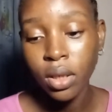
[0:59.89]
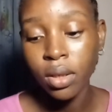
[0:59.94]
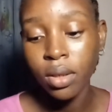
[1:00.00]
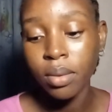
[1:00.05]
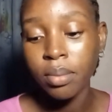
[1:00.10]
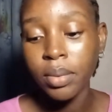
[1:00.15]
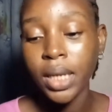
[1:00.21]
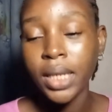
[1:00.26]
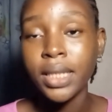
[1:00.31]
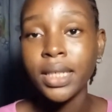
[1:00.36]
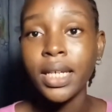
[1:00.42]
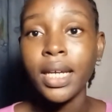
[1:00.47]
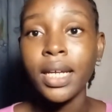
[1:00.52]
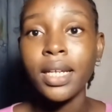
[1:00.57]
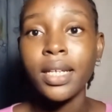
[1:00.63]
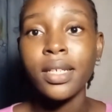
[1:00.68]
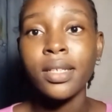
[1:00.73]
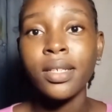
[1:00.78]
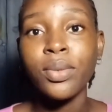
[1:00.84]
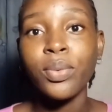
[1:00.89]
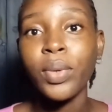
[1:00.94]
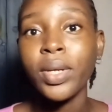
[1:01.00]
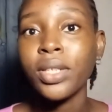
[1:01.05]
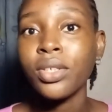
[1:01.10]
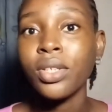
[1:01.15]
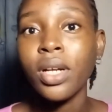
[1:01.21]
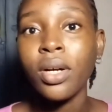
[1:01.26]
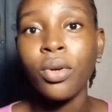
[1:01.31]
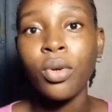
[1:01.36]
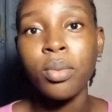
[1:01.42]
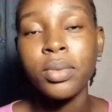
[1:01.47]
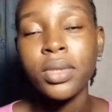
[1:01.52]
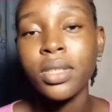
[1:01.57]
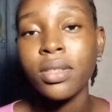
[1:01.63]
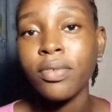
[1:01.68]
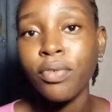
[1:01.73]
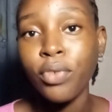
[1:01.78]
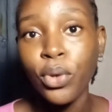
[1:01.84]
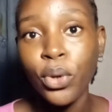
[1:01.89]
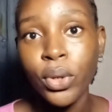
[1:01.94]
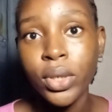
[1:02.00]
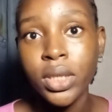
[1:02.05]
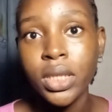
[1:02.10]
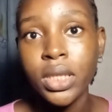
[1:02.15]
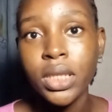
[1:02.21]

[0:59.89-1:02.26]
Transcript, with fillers: Um and then when you now come to the vlogs,